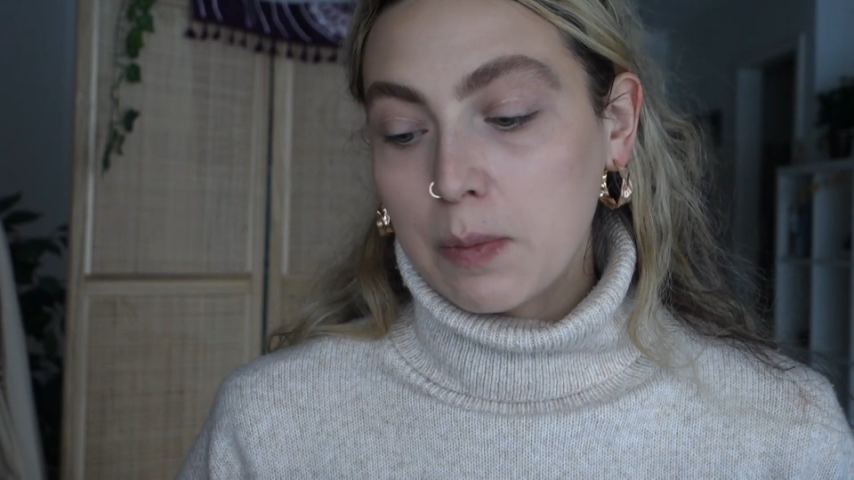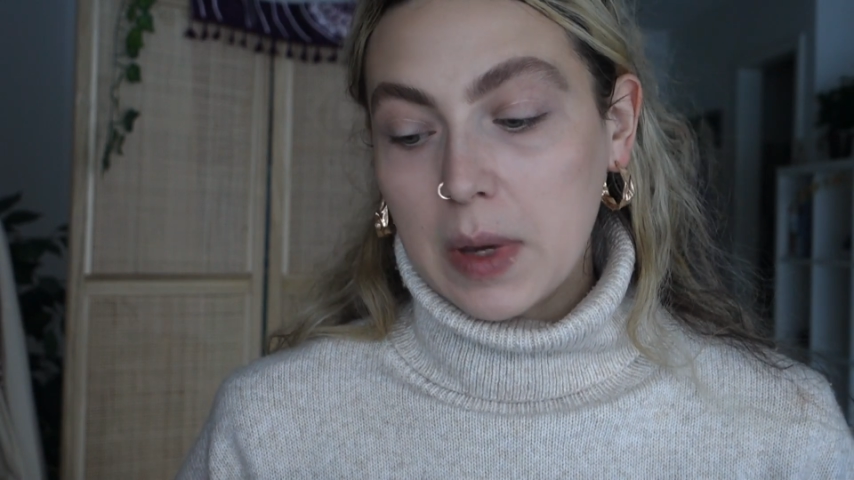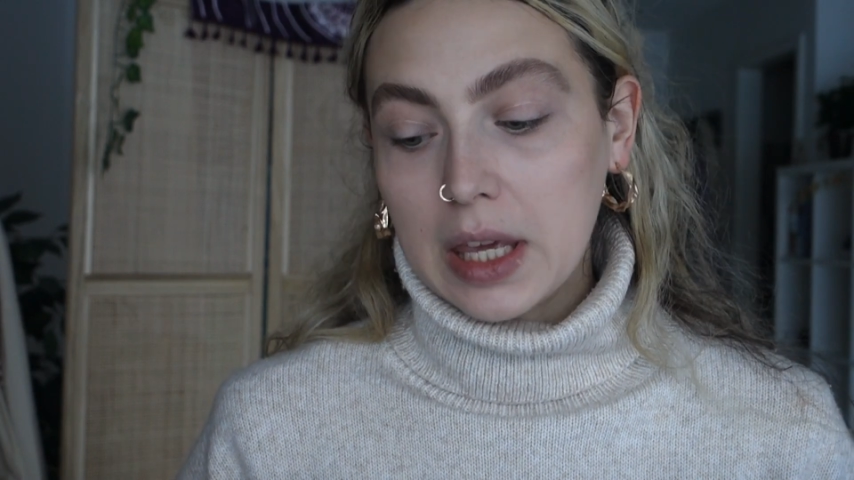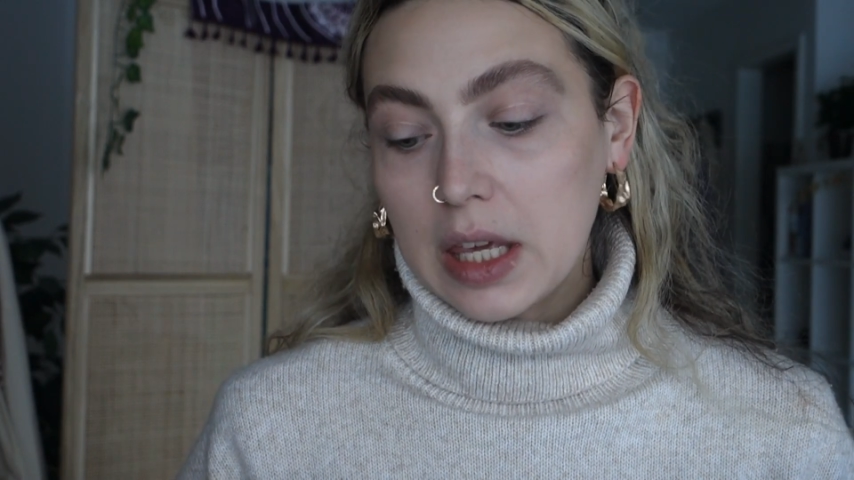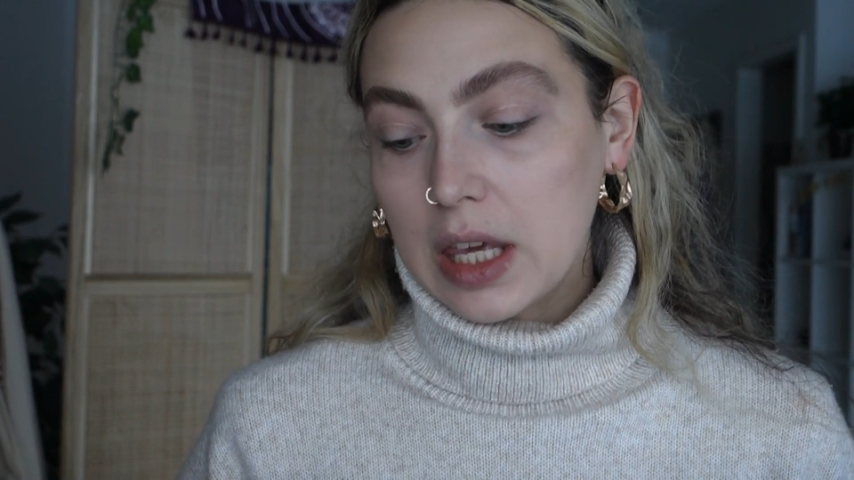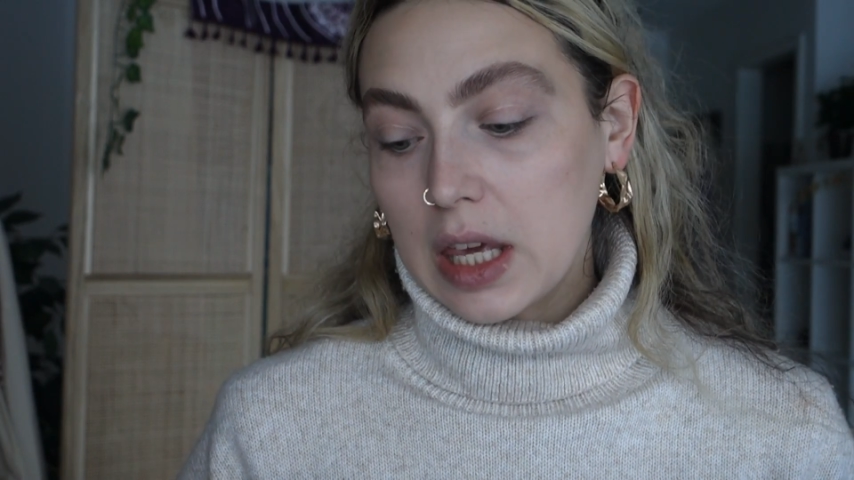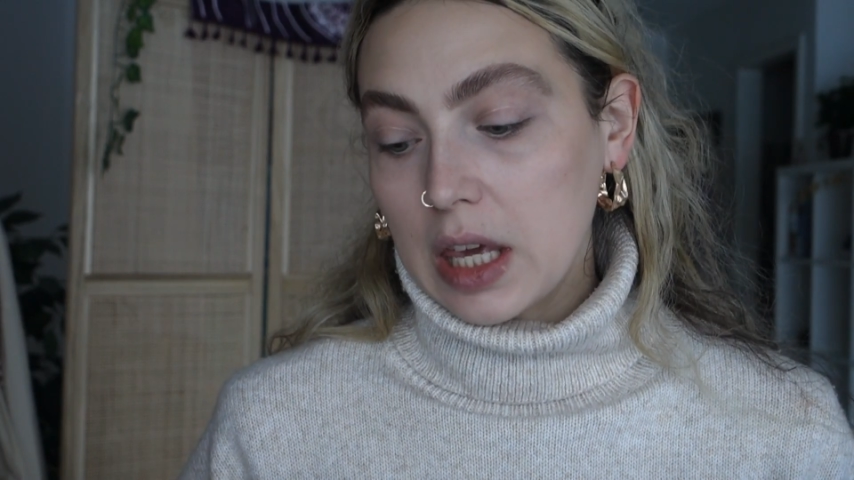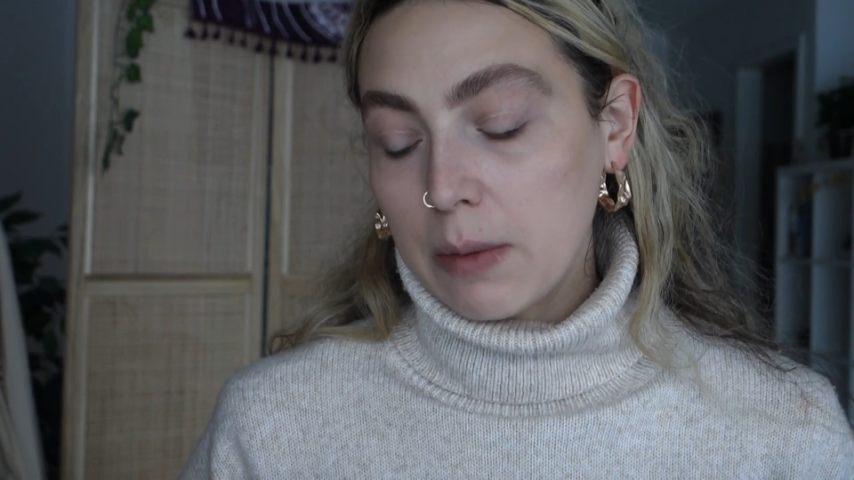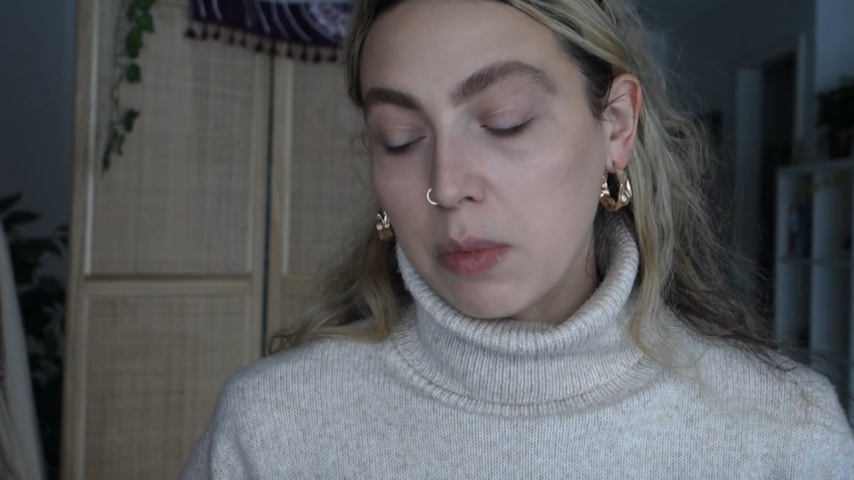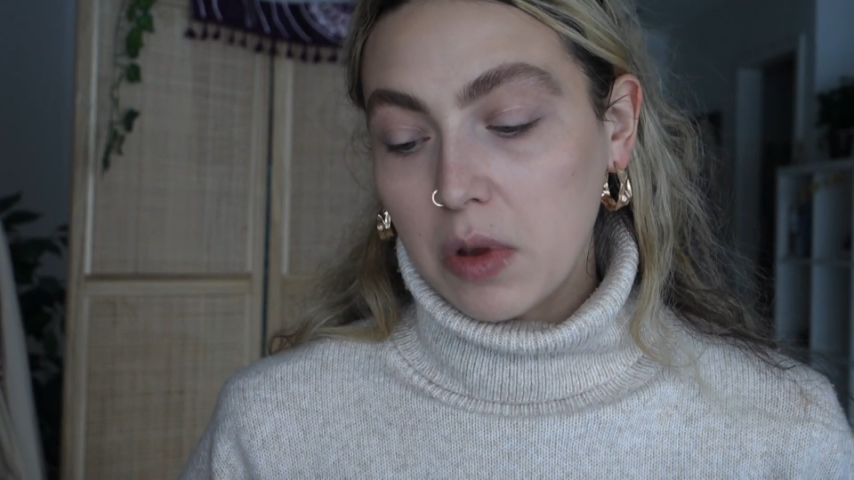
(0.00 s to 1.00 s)

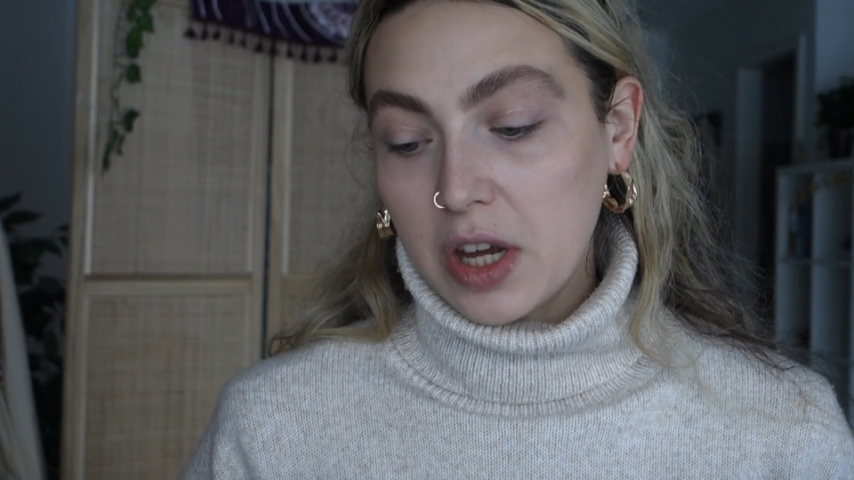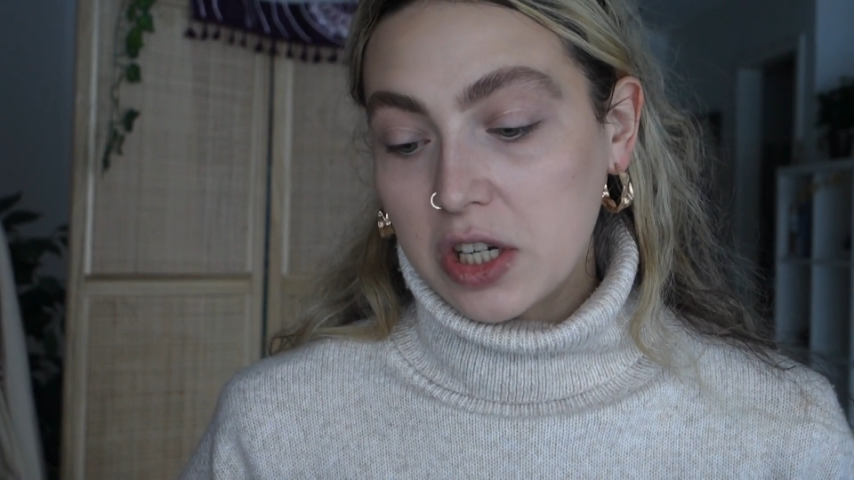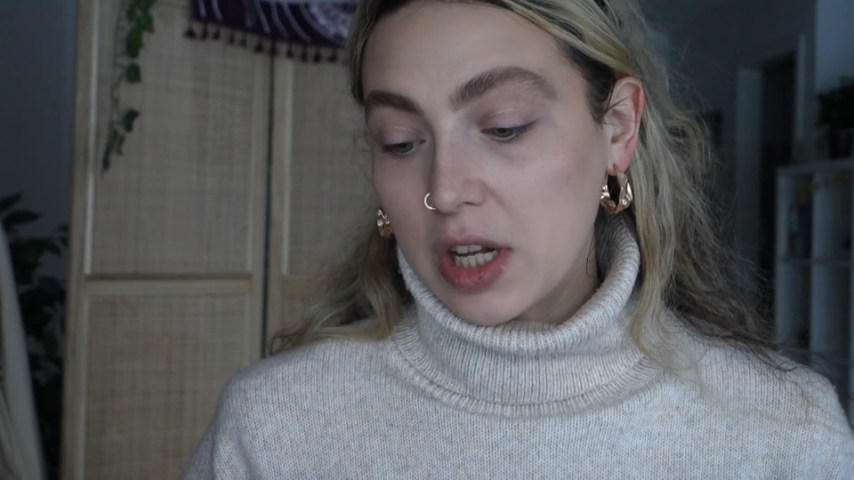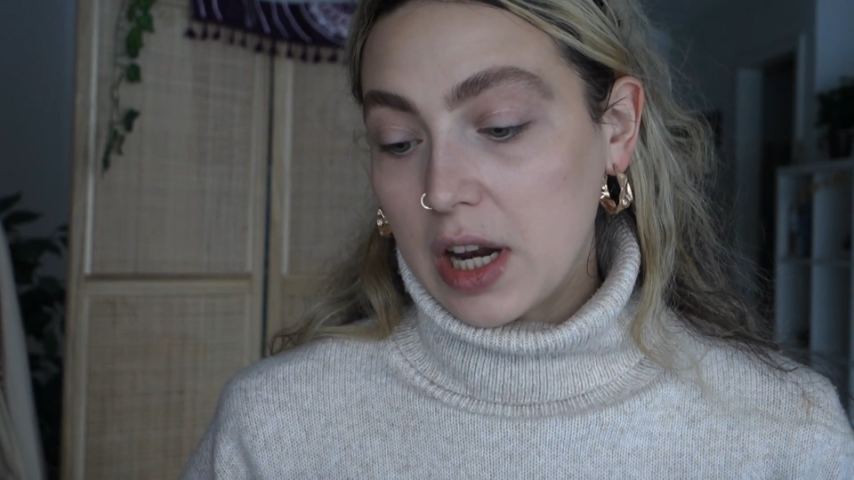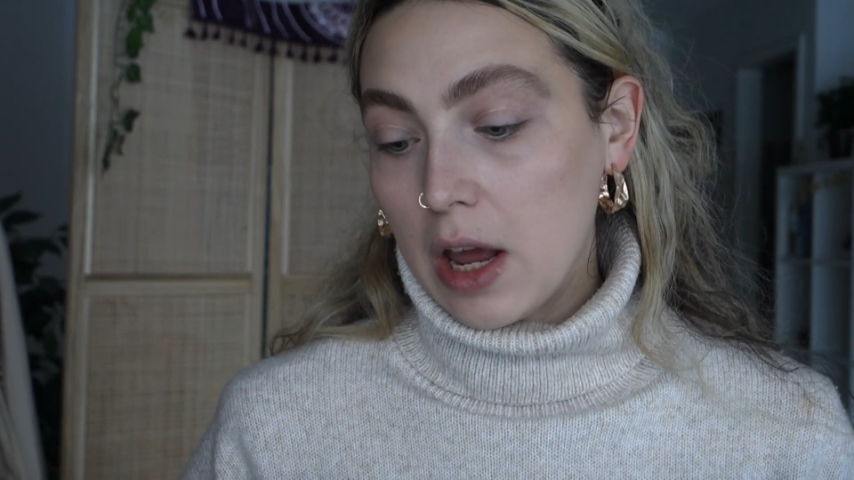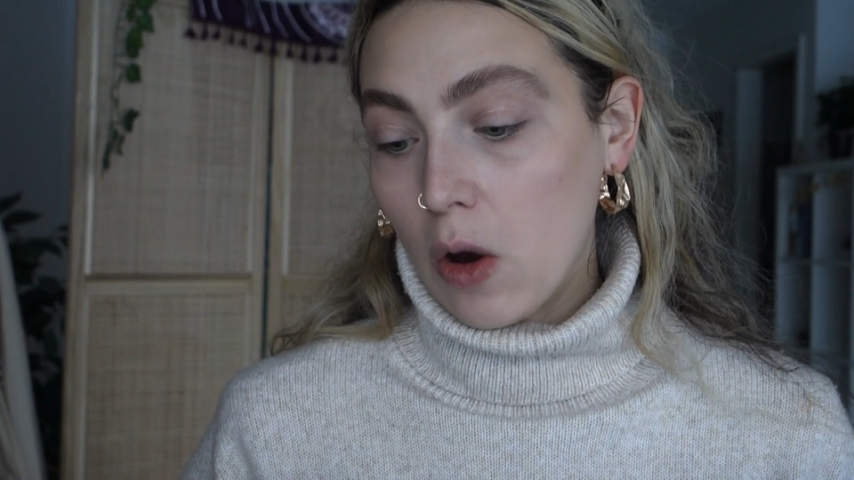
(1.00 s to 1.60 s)
pinky blush that I